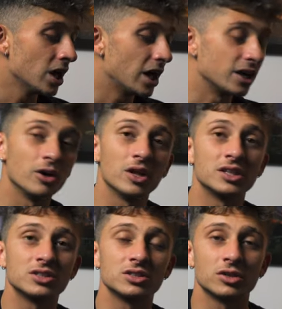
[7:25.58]
I know that
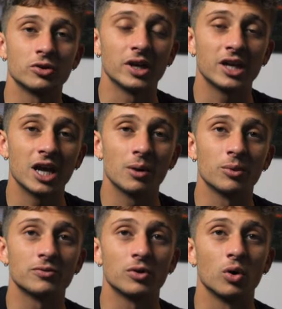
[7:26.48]
this is a great
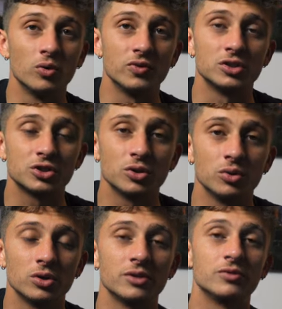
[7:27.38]
camera for over the
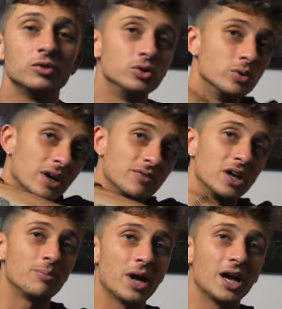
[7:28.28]
shoulder if you do have
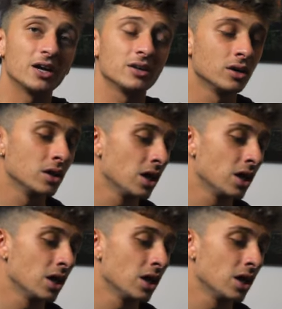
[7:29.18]
that pad.